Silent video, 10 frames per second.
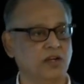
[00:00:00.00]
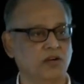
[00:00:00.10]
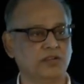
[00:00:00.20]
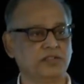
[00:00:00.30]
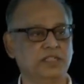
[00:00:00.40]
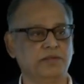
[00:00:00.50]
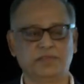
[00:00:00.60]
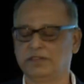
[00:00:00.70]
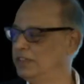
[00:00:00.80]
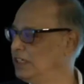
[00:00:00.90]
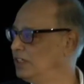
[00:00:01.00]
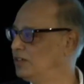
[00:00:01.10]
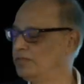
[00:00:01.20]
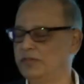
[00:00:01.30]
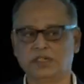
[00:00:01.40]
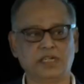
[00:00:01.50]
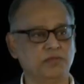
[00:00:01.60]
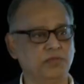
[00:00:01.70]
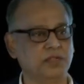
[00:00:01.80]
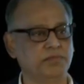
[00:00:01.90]
contraceptives needed to
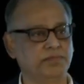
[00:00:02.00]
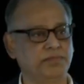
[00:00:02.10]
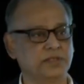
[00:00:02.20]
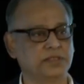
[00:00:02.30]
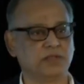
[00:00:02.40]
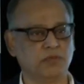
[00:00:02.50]
protect one person,